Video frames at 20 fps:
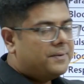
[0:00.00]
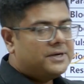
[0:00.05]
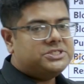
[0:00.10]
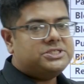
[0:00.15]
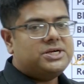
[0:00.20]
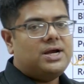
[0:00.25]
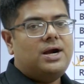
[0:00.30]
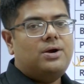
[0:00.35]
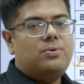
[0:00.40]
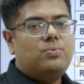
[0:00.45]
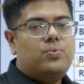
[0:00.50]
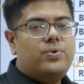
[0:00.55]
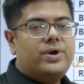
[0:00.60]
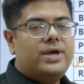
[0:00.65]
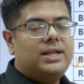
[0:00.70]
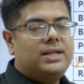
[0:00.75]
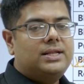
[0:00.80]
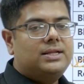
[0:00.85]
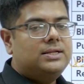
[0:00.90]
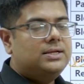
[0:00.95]
pressure
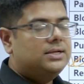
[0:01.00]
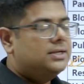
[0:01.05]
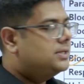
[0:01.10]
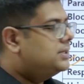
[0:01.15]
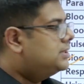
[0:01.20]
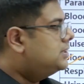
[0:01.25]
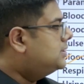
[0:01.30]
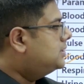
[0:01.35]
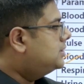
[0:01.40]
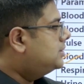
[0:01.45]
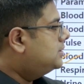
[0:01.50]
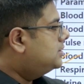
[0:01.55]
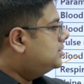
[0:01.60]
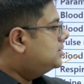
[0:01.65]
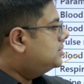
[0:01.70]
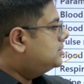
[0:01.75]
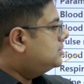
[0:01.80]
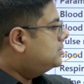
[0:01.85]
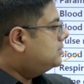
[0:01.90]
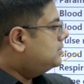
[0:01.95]
will
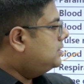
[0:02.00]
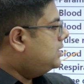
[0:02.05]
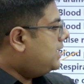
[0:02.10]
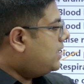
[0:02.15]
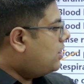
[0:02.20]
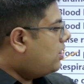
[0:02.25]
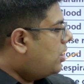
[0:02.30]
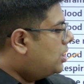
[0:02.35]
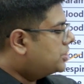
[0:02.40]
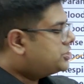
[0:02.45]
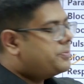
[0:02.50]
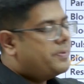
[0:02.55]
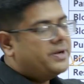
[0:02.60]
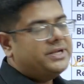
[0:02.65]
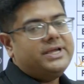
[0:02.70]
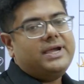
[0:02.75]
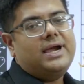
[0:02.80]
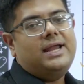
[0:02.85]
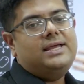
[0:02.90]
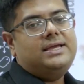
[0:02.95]

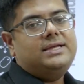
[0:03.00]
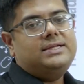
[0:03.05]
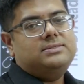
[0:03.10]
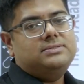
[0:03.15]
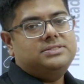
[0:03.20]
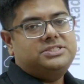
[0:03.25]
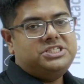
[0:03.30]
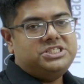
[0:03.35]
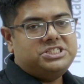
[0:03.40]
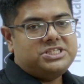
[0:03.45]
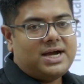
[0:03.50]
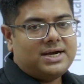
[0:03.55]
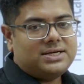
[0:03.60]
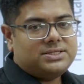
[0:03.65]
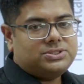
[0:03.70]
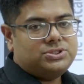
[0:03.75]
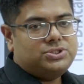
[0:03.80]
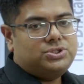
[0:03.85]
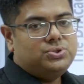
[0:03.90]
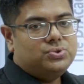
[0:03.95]
automatically
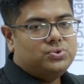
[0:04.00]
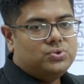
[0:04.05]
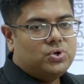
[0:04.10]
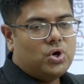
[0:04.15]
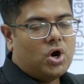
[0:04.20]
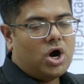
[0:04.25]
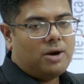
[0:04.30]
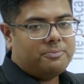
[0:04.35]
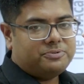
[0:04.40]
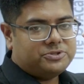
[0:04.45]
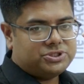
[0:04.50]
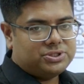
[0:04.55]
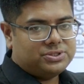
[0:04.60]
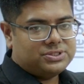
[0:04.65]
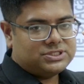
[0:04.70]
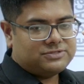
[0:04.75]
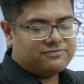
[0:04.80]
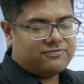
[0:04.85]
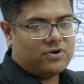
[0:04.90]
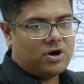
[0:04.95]
deduct 2
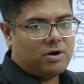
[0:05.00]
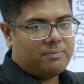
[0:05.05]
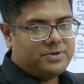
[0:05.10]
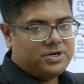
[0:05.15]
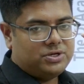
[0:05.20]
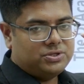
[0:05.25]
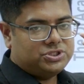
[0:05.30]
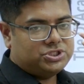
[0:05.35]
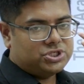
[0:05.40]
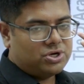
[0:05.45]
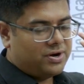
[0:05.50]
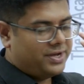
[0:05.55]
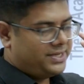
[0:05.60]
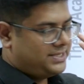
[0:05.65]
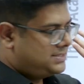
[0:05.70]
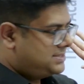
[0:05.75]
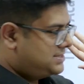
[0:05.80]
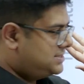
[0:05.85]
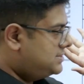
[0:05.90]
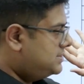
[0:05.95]
options from your
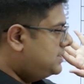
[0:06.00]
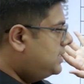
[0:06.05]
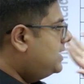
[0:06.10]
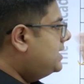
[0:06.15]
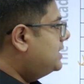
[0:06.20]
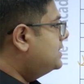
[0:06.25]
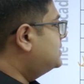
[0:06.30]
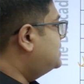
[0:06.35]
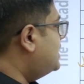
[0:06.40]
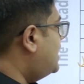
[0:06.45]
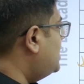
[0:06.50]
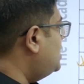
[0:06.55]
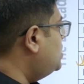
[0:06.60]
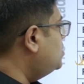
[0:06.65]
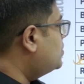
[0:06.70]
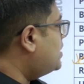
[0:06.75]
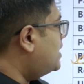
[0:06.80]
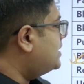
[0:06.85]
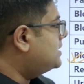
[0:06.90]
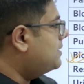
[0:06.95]
choice. Then
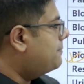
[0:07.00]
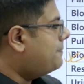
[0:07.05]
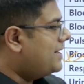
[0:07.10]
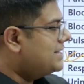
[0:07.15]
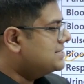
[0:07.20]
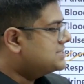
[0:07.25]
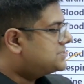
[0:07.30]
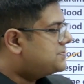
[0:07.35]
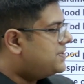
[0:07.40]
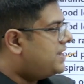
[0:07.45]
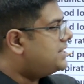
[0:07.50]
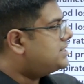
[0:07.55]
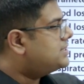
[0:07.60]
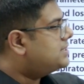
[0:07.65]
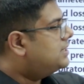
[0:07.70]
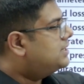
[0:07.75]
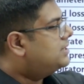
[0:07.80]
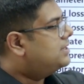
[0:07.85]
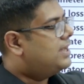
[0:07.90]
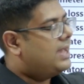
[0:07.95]
look at the pulse
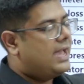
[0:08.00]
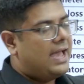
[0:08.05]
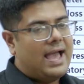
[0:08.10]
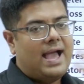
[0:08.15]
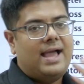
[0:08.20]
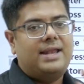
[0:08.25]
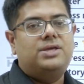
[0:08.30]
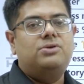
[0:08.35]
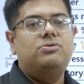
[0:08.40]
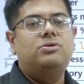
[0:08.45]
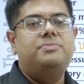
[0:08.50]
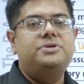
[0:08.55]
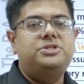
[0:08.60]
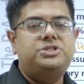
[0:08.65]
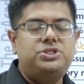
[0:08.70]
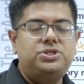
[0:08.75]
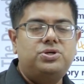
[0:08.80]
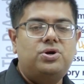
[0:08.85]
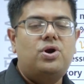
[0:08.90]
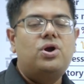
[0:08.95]
rate and you will be
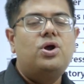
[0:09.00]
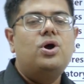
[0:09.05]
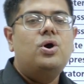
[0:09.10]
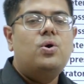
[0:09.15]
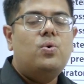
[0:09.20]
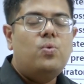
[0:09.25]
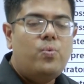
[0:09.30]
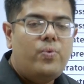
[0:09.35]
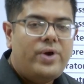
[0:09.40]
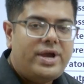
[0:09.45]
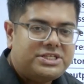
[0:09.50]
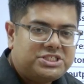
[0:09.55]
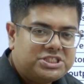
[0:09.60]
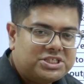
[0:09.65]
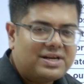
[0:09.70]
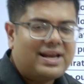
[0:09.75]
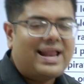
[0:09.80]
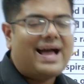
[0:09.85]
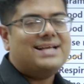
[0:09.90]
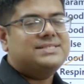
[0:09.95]
sure
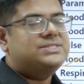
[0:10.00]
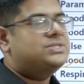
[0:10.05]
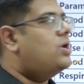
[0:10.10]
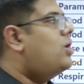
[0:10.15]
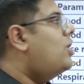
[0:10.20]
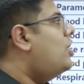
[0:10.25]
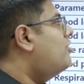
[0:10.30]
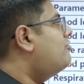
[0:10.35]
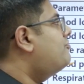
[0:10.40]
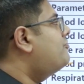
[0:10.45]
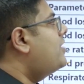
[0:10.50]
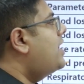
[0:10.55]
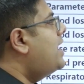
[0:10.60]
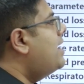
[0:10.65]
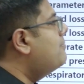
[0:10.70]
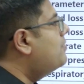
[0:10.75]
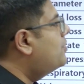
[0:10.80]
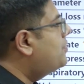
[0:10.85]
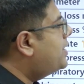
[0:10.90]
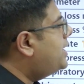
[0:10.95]
which class of
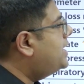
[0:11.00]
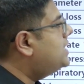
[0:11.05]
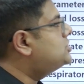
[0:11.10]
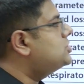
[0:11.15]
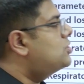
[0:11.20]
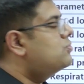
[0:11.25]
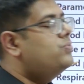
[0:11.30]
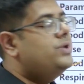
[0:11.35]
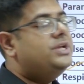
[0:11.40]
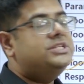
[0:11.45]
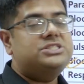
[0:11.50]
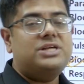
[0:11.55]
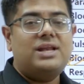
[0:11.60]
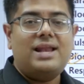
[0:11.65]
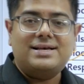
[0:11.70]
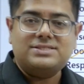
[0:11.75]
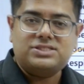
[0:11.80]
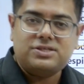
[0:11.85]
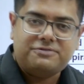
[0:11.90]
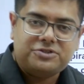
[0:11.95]
hemorrhage or which
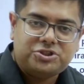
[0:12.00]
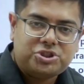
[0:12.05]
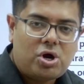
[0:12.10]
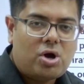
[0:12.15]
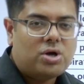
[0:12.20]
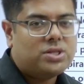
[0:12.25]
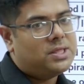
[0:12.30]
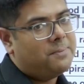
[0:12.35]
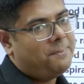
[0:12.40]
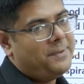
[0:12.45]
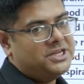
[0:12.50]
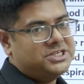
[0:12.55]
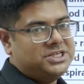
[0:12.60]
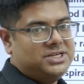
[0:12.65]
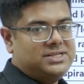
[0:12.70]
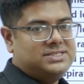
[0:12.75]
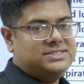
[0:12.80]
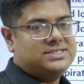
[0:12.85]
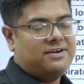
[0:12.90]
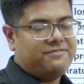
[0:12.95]
class of shock the
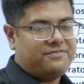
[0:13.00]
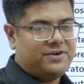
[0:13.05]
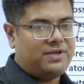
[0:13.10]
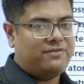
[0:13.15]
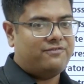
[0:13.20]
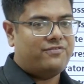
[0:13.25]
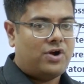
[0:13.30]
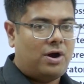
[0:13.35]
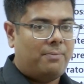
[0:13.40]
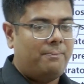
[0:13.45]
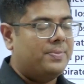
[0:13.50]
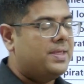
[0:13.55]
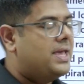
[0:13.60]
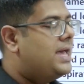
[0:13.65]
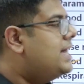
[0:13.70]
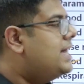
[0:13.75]
patient is suffering from.